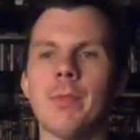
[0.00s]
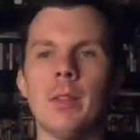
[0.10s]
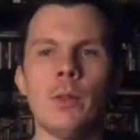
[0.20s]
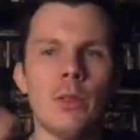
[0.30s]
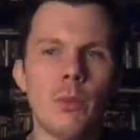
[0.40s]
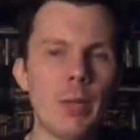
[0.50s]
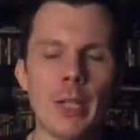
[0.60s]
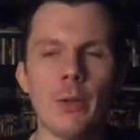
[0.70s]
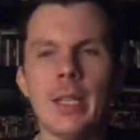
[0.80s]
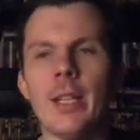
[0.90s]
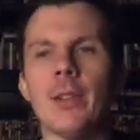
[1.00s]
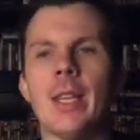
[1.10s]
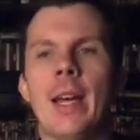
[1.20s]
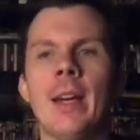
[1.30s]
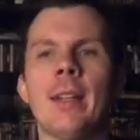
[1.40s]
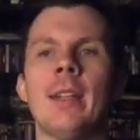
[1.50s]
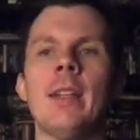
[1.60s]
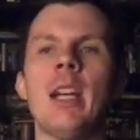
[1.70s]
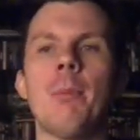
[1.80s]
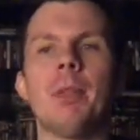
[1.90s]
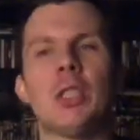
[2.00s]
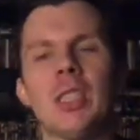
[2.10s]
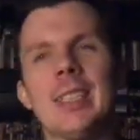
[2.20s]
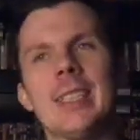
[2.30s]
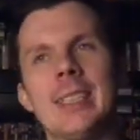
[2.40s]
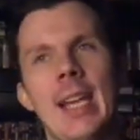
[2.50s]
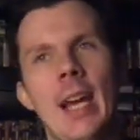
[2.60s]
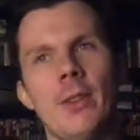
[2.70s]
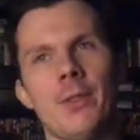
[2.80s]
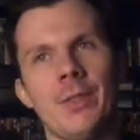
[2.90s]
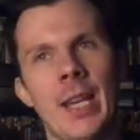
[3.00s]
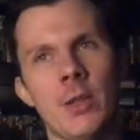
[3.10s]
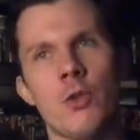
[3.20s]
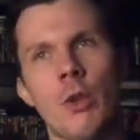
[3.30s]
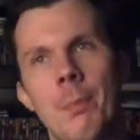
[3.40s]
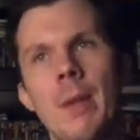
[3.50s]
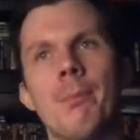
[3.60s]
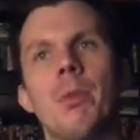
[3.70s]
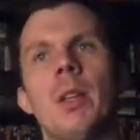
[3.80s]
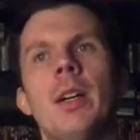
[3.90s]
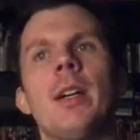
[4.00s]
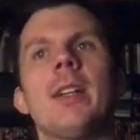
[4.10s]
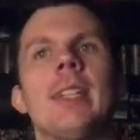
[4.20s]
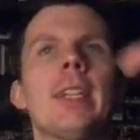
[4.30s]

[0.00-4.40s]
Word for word: we don't hear that. But just the sound of that dripping blood and the